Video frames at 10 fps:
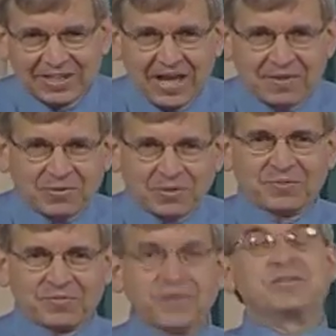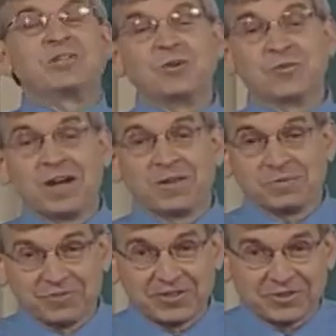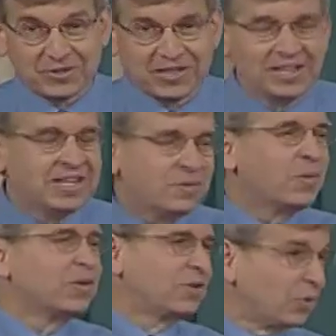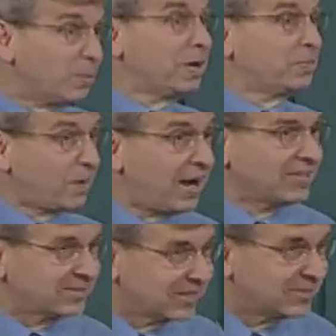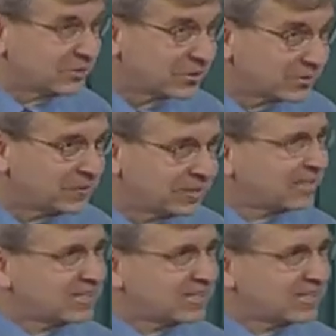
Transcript: Having written 52 volumes of history, he won the Nobel Prize in Literature.